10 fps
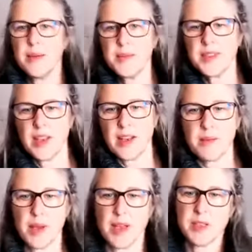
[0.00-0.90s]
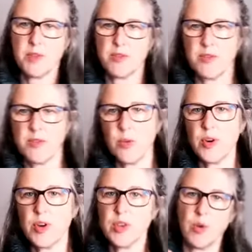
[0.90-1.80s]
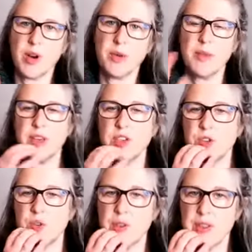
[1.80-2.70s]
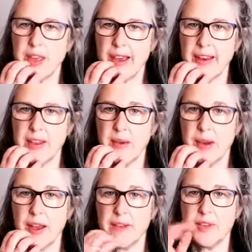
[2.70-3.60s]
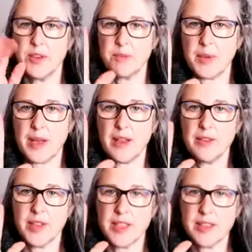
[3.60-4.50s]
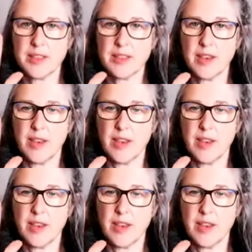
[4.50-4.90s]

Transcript: setup as before. You want to make sure that you have your pelvis